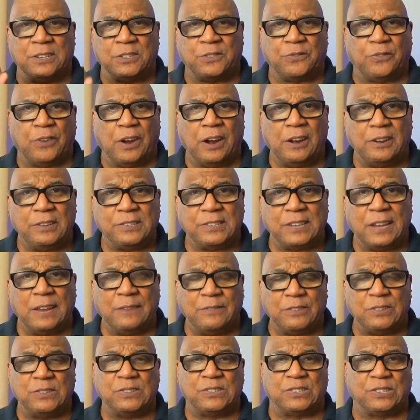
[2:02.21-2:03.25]
As far as
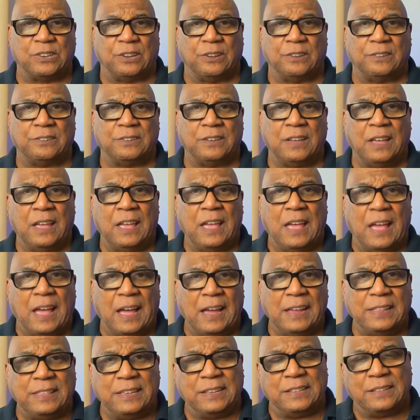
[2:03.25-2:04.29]
I'm concerned,
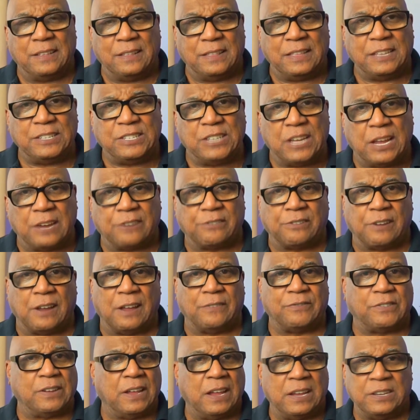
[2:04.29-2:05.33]
I think that this
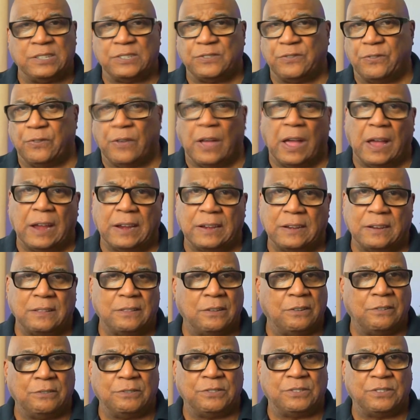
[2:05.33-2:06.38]
aircraft is fine.
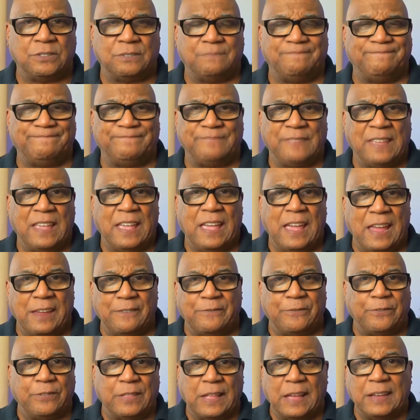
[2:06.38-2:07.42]

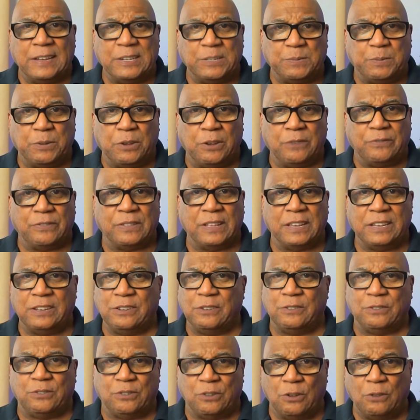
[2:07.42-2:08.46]
It flies perfectly,
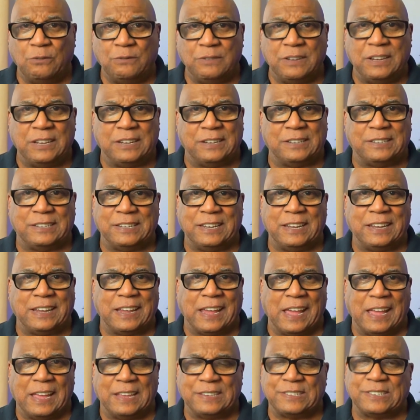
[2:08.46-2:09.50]
you don't need a
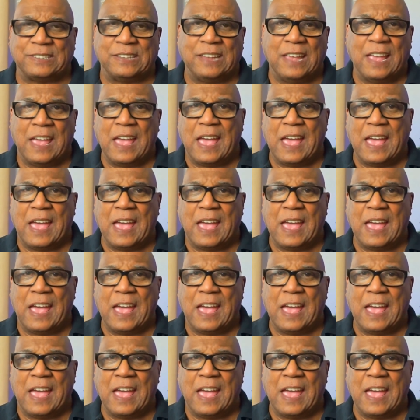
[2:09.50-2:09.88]
TCAS.